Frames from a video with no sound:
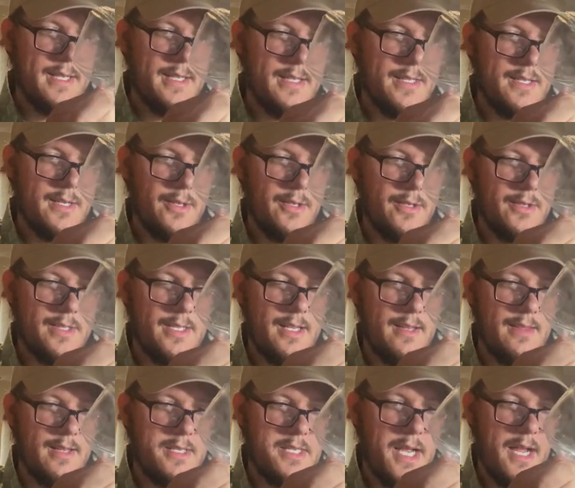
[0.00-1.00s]
until you see
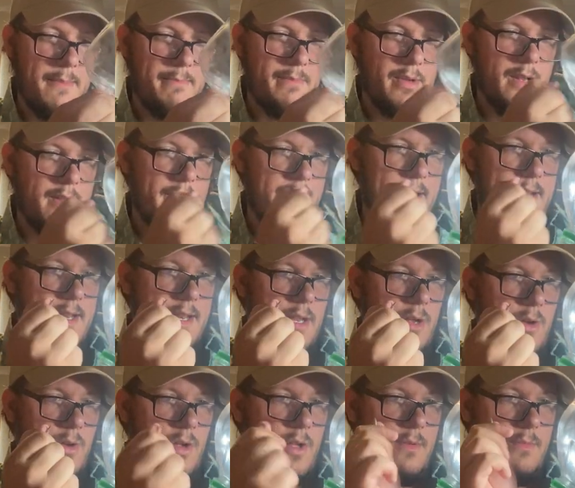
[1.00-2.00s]
the top bit of that
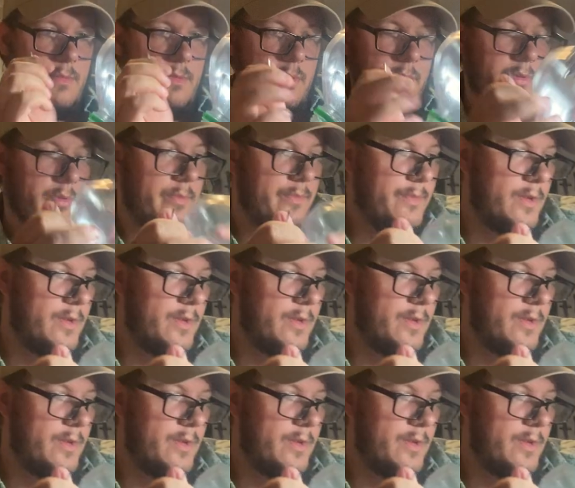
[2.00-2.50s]
nail come through.